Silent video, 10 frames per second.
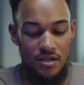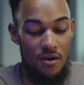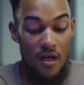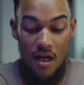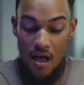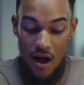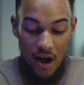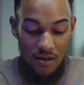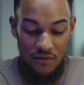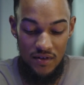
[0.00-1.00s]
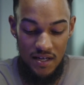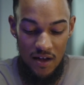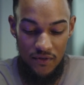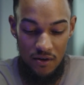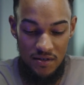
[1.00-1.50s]
So I love these
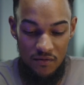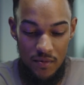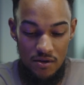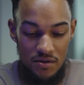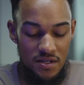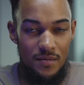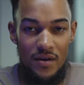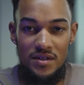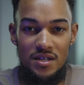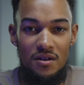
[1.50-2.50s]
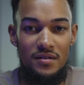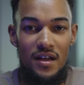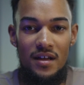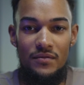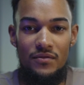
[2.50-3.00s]
headphones. I've been using them every single
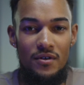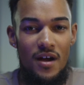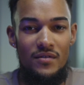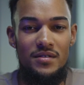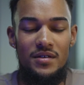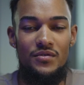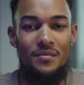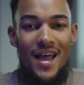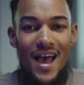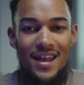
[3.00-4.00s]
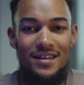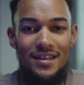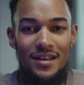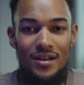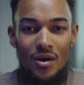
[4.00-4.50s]
day for everything from
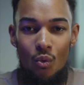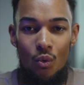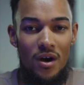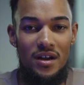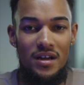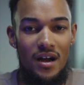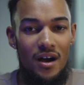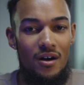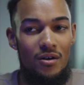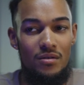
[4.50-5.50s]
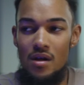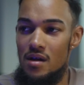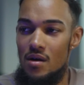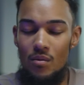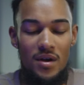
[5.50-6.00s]
editing, working out,
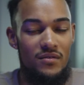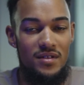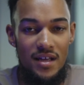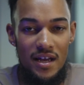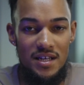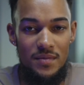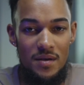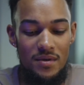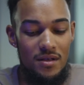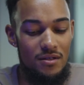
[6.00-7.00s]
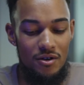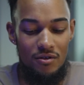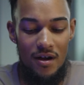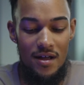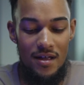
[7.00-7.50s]
whatever the case may be. They're
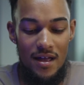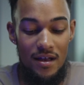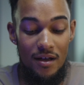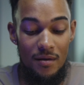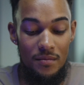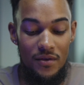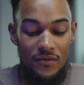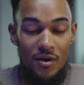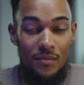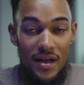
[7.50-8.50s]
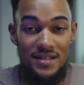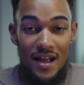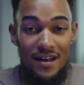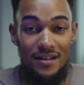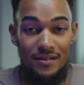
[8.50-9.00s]
great. And if you're a bass
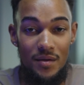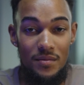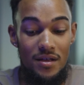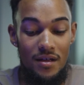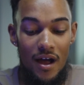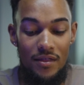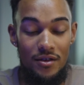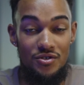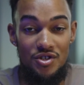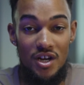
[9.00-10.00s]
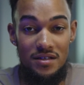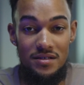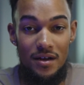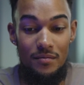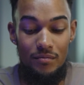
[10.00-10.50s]
addict like me, I think you should check
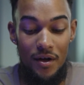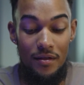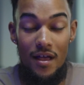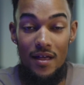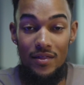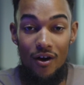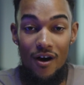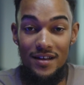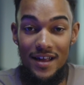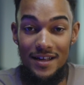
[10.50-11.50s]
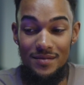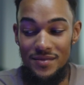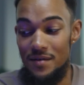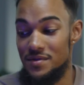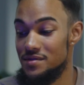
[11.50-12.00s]
these out, but they're hard to get
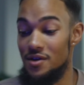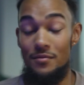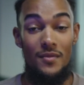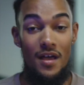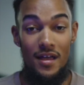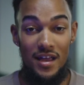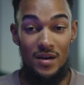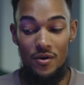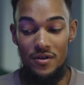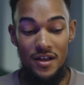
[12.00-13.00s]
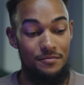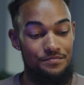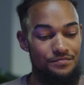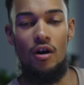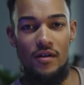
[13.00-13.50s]
sometimes. So get them while you
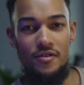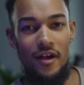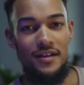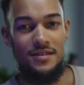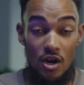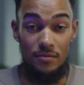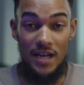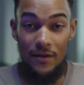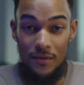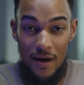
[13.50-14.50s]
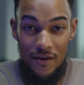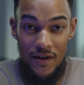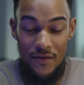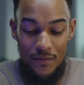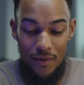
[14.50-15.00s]
can. All right, you guys. So time for my
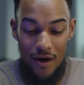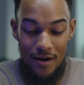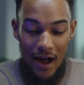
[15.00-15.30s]
favorite part.